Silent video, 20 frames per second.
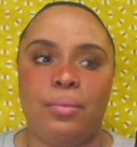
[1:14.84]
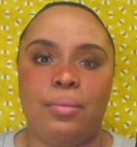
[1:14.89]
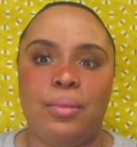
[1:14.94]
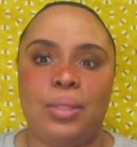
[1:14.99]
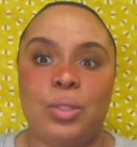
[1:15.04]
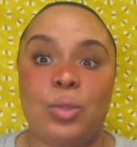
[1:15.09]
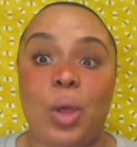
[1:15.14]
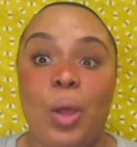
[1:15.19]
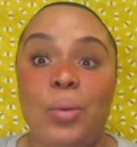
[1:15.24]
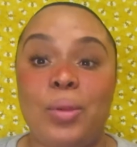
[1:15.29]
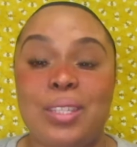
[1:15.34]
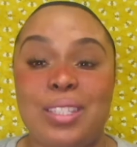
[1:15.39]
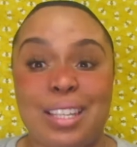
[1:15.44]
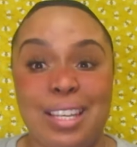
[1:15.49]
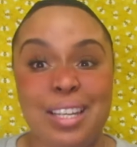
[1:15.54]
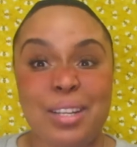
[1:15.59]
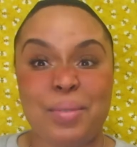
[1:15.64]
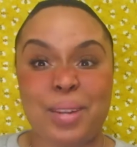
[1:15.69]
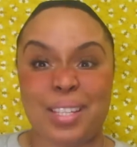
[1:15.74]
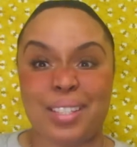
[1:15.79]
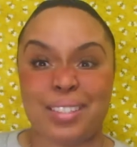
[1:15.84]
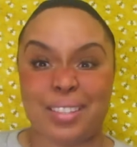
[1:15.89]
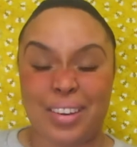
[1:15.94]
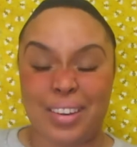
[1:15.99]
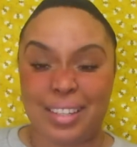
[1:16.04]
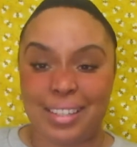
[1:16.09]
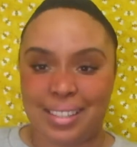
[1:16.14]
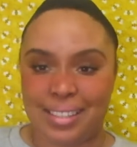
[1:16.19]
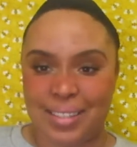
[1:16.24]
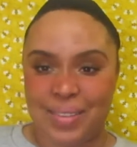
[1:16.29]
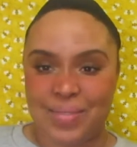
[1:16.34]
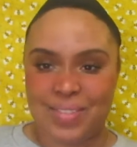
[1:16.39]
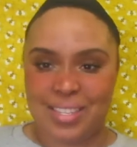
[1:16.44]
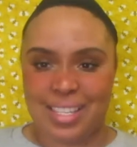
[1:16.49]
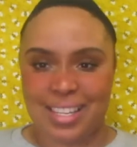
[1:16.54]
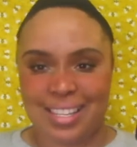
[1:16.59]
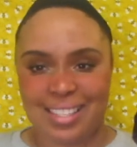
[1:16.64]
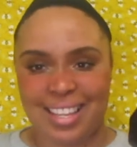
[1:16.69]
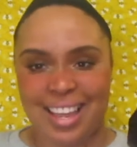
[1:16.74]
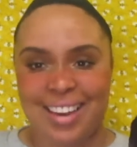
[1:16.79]
So I was thinking about starting something
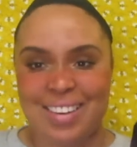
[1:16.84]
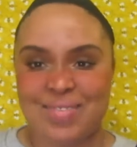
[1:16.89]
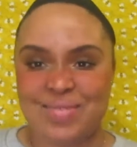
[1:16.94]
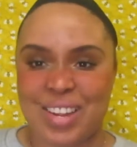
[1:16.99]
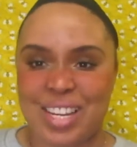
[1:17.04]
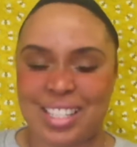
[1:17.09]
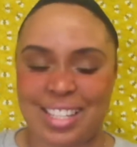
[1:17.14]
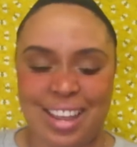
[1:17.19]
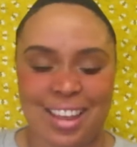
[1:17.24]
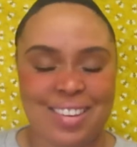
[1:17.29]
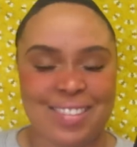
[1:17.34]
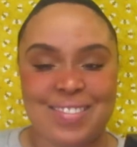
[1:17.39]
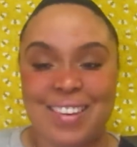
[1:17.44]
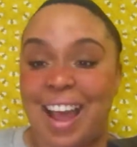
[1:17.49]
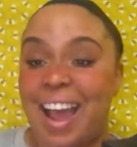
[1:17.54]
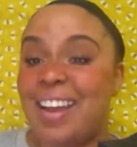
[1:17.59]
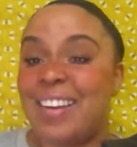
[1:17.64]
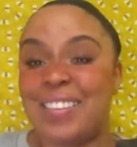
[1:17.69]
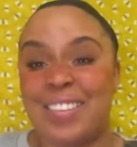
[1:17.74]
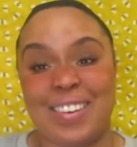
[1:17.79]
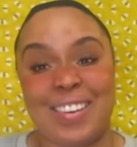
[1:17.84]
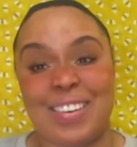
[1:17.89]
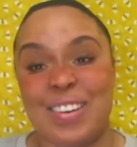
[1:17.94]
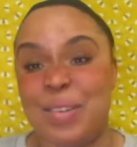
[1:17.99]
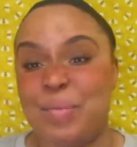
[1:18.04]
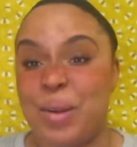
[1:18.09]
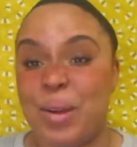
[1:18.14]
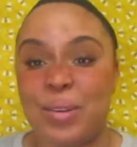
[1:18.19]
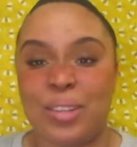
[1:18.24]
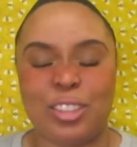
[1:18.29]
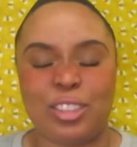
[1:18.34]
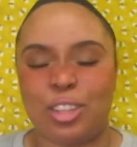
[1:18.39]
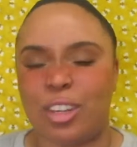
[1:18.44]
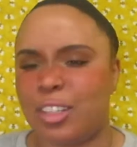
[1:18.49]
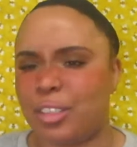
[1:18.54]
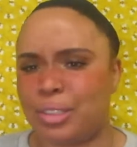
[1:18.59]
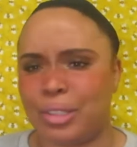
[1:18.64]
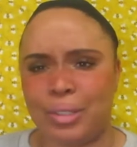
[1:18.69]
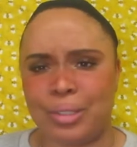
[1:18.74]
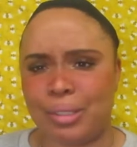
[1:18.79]
like that on my channel. I don't know. I'm always trying
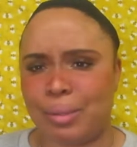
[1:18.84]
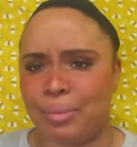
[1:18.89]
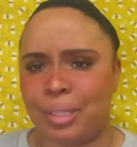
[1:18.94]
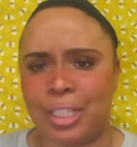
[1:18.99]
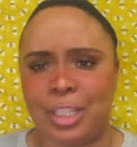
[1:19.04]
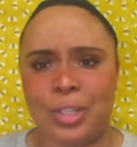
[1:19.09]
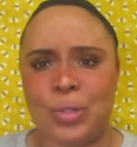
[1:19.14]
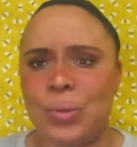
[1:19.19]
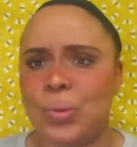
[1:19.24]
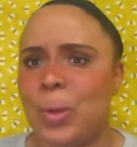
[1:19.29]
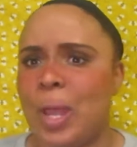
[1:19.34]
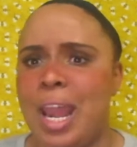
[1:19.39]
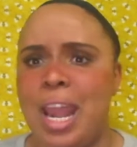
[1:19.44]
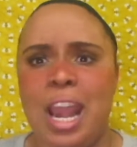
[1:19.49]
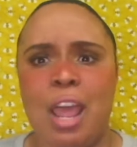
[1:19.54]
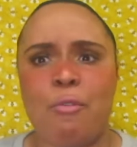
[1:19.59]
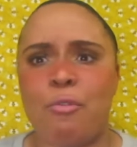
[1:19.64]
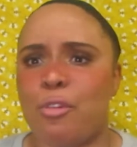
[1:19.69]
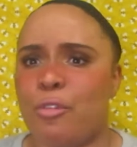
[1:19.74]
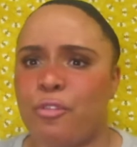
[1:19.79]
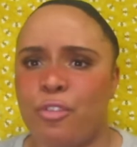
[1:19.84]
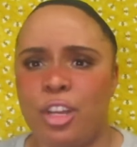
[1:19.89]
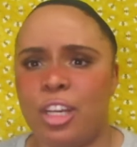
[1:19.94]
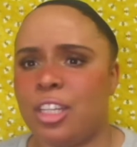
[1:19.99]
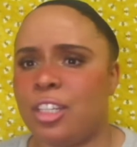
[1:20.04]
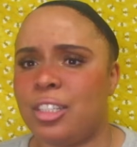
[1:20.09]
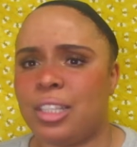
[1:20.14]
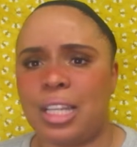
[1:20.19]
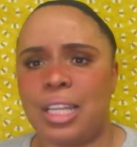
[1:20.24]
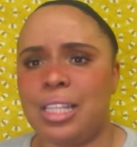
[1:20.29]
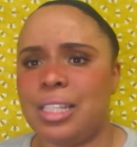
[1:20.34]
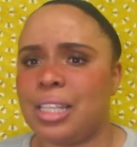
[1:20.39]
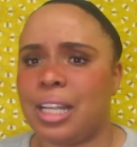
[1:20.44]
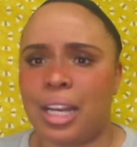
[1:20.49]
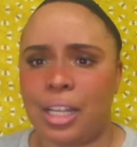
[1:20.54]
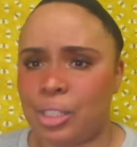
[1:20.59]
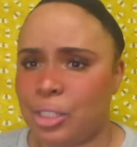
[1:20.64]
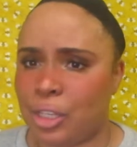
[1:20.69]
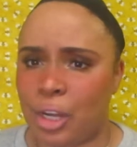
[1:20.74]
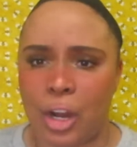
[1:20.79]
to start something new and never finish things that
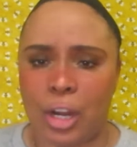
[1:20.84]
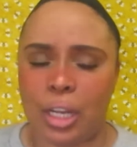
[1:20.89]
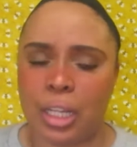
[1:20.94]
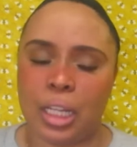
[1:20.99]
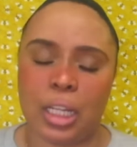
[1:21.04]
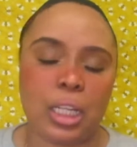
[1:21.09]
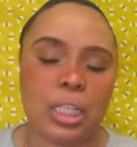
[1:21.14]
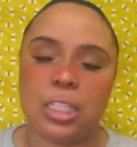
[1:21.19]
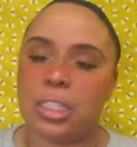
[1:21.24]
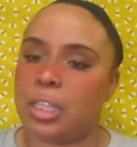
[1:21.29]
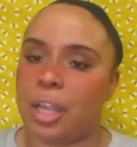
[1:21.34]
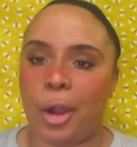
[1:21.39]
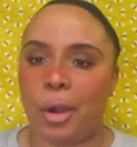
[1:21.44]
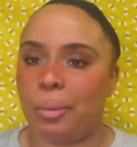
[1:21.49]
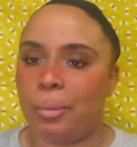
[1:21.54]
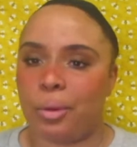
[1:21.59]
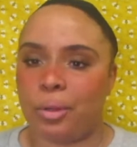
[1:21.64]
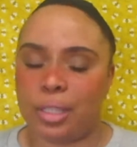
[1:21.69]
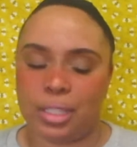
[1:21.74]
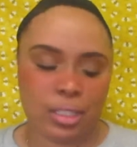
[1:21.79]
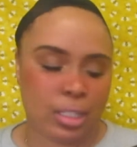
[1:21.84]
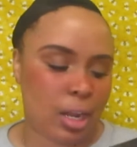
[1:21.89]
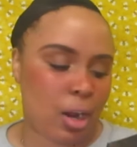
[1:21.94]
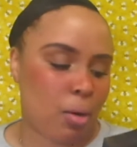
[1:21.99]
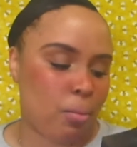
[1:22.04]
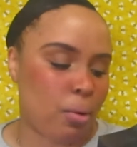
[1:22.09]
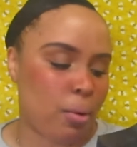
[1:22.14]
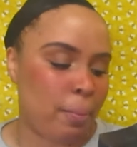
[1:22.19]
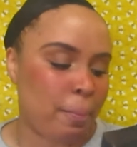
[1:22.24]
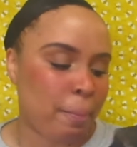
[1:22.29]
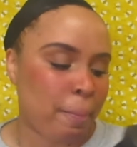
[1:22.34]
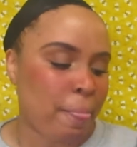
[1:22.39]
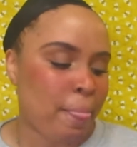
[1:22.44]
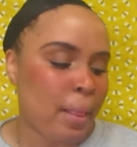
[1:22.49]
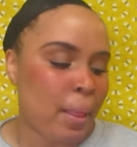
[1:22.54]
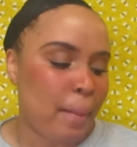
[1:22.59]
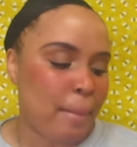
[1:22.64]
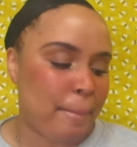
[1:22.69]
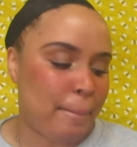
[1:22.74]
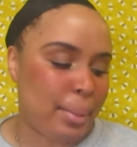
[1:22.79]
I started. It's terrible. It's terrible.
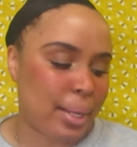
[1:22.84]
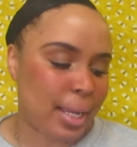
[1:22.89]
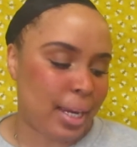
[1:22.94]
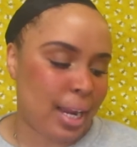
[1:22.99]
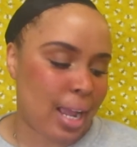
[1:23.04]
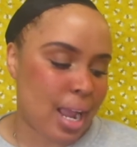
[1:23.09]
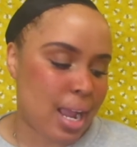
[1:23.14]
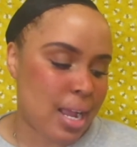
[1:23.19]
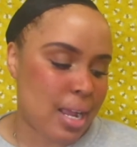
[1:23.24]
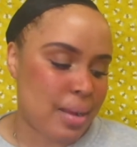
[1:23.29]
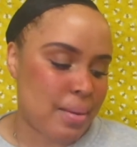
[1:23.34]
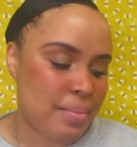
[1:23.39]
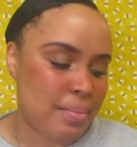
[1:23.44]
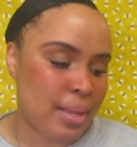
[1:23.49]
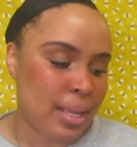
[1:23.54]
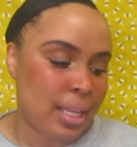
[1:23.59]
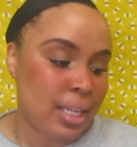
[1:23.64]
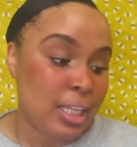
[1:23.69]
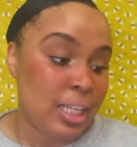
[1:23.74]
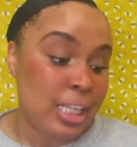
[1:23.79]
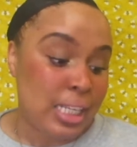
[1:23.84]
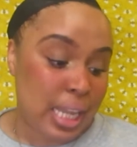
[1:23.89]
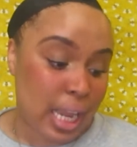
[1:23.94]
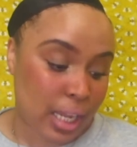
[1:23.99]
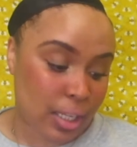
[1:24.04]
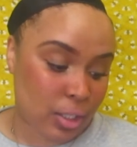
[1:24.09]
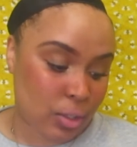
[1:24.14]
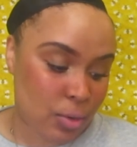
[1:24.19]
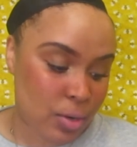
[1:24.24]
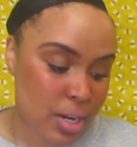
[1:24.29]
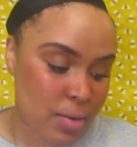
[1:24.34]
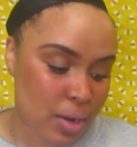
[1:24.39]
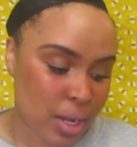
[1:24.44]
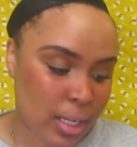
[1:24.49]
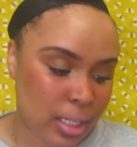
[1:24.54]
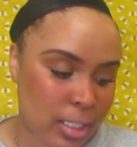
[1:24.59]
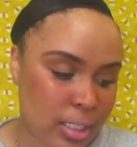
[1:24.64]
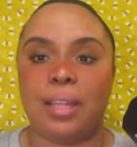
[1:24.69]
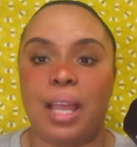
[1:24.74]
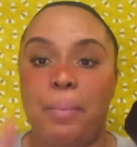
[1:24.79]
But yeah, so
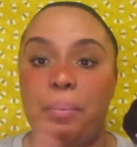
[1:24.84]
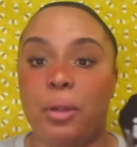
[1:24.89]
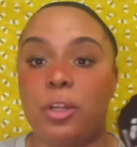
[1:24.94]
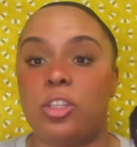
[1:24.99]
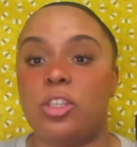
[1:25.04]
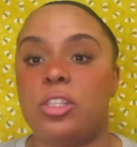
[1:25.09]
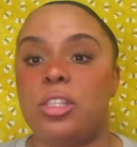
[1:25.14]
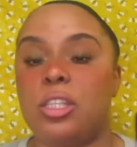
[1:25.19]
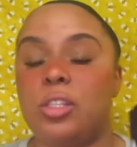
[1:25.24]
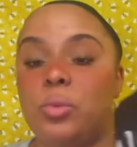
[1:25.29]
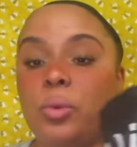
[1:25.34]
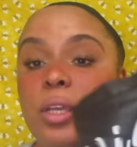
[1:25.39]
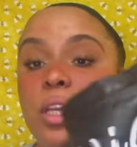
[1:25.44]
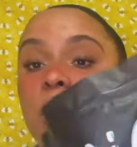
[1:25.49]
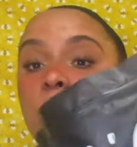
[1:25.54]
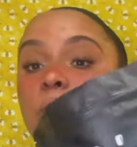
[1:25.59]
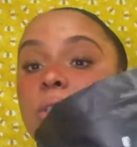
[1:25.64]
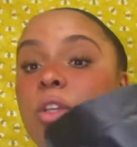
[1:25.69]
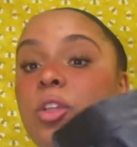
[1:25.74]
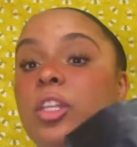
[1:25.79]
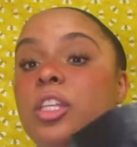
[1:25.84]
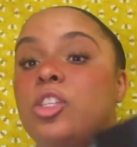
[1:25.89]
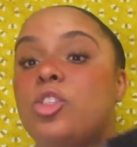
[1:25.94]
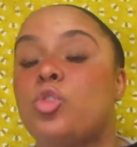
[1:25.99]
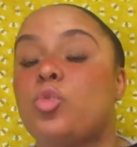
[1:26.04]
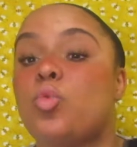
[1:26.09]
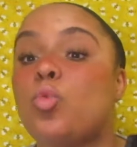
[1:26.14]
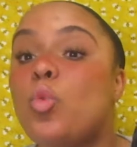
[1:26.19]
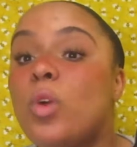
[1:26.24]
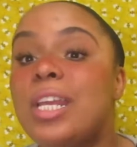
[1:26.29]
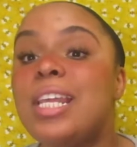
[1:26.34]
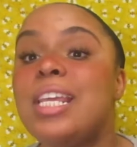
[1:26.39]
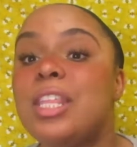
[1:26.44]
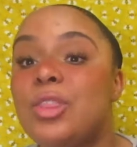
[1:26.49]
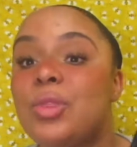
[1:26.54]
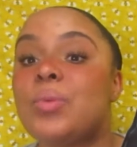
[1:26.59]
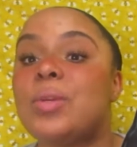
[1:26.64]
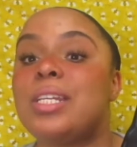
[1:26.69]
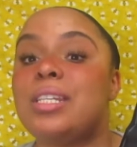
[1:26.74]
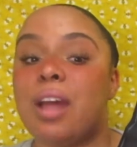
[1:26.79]
anyways, I purchased this wig. It was only
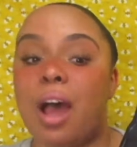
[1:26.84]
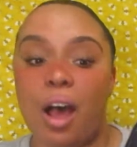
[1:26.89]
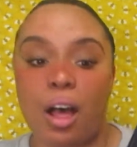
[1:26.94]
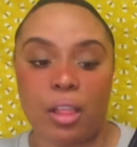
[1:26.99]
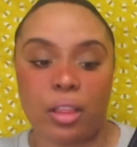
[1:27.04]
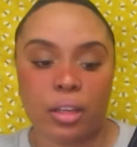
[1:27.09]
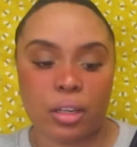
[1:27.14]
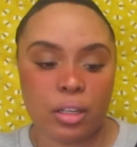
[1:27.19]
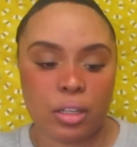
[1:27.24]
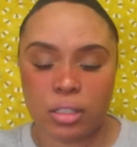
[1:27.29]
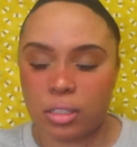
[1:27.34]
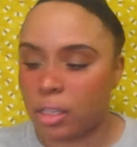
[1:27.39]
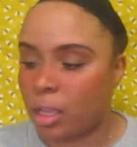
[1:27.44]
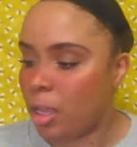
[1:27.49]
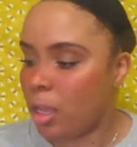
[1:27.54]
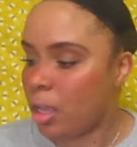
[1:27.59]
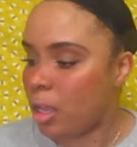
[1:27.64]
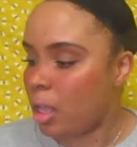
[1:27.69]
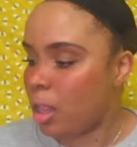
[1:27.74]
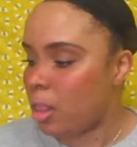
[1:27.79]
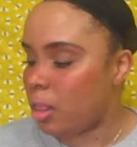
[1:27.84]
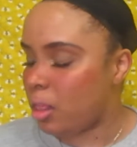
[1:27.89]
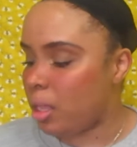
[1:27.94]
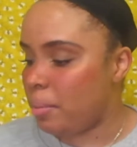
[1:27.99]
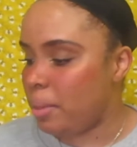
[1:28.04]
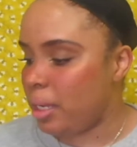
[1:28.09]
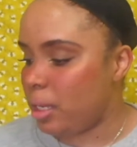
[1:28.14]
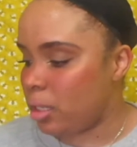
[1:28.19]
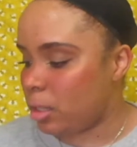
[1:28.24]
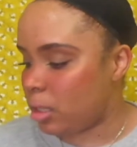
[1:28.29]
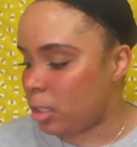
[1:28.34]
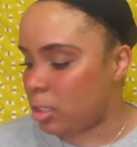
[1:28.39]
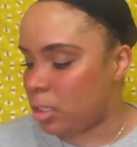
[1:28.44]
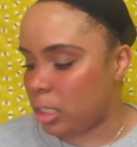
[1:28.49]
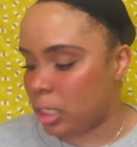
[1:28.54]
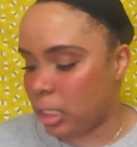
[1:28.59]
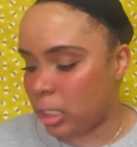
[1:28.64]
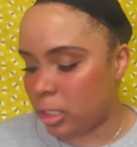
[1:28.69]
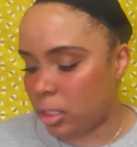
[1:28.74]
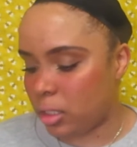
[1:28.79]
$23. Let me get the
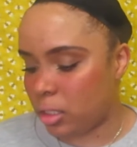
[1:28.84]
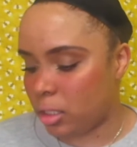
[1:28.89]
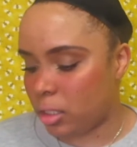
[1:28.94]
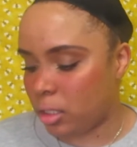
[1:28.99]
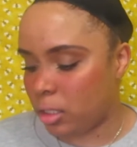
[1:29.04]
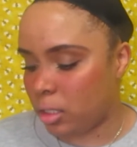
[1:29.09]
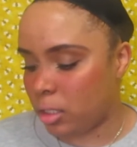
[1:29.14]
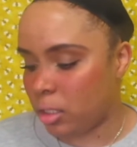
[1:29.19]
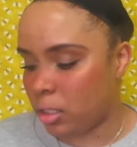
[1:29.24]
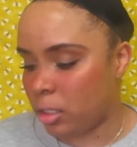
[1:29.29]
deets.